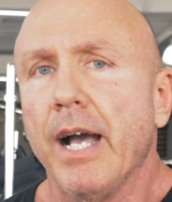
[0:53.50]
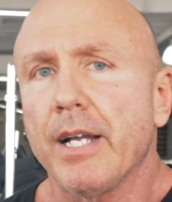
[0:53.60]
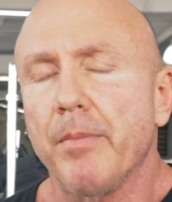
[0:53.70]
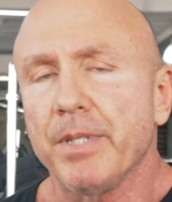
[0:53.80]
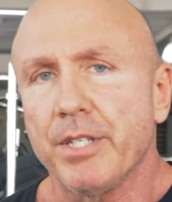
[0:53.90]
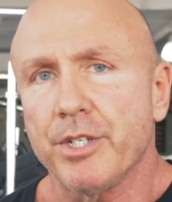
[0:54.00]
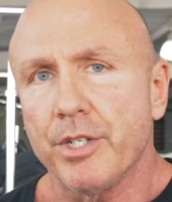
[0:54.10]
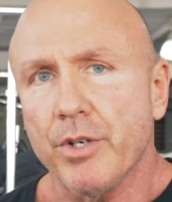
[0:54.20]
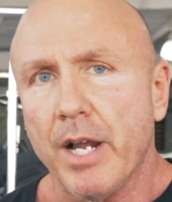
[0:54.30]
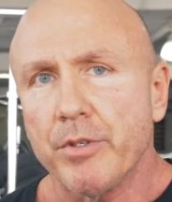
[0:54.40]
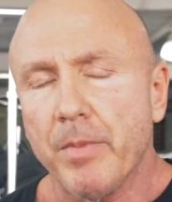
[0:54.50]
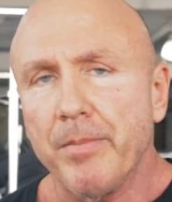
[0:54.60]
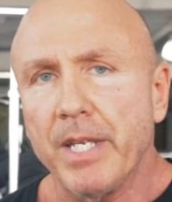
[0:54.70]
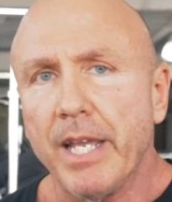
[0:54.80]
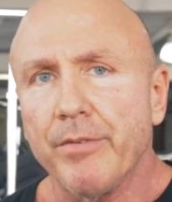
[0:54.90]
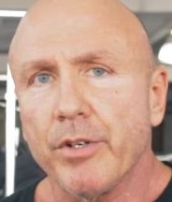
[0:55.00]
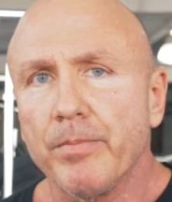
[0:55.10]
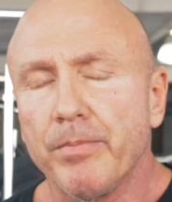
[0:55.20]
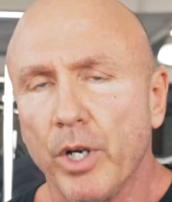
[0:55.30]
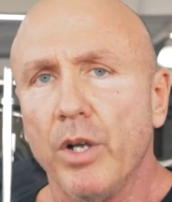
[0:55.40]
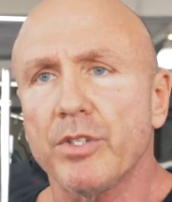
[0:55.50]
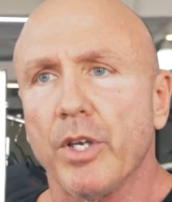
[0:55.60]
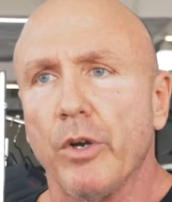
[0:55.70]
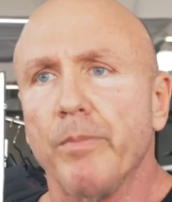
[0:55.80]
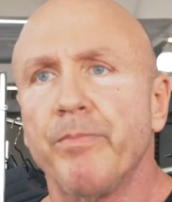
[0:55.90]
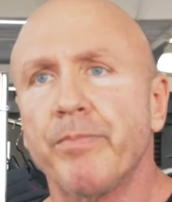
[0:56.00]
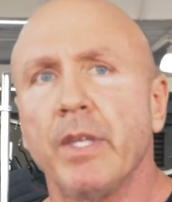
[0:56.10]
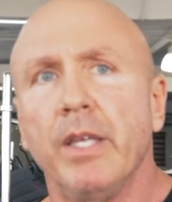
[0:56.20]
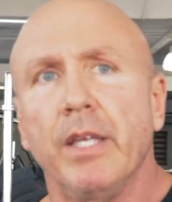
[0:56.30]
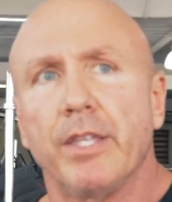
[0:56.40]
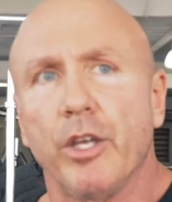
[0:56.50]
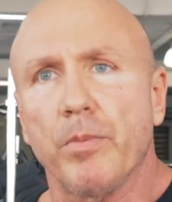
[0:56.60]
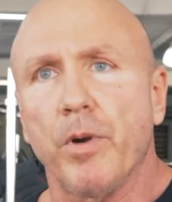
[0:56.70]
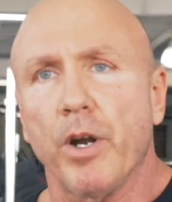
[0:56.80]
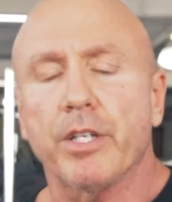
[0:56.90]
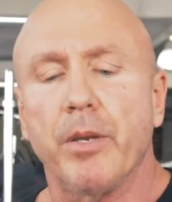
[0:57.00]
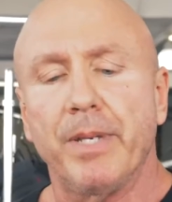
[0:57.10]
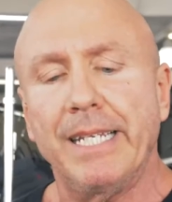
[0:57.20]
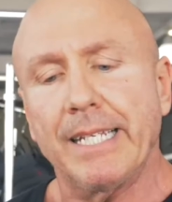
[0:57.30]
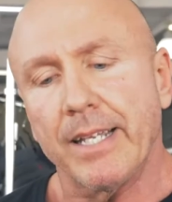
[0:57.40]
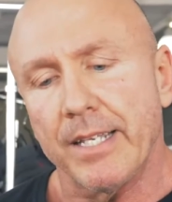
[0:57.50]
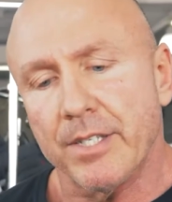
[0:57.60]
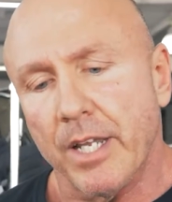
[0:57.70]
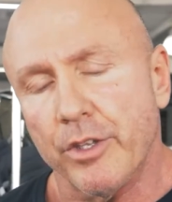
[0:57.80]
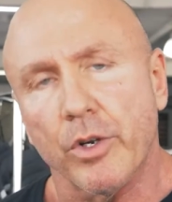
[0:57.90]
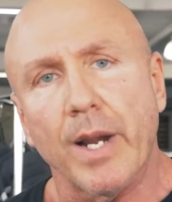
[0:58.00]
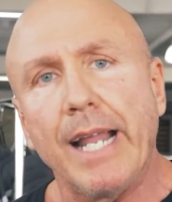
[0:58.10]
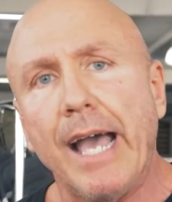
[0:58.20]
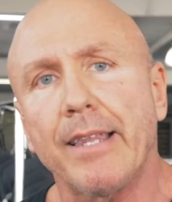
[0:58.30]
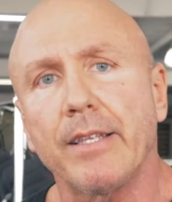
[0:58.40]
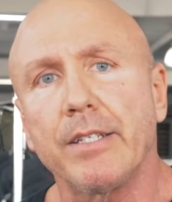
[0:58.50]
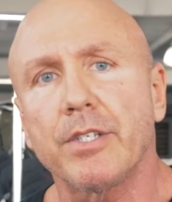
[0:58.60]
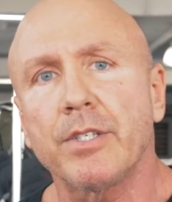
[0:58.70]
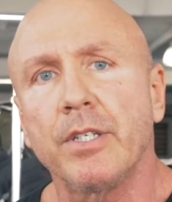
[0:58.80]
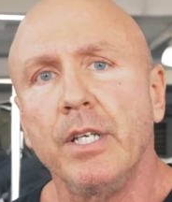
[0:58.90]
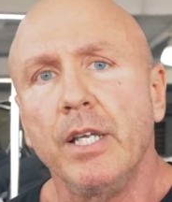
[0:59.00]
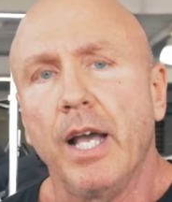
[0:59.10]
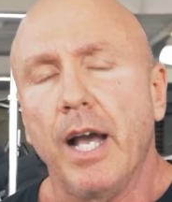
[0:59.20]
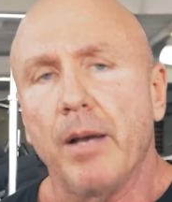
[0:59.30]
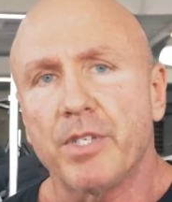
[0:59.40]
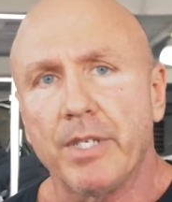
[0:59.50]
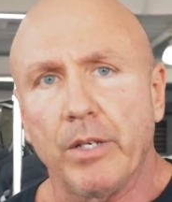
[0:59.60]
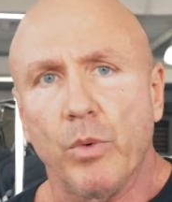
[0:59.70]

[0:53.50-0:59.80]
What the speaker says: competition drives my behavior. But also, the other part, competing against other great athletes, seeing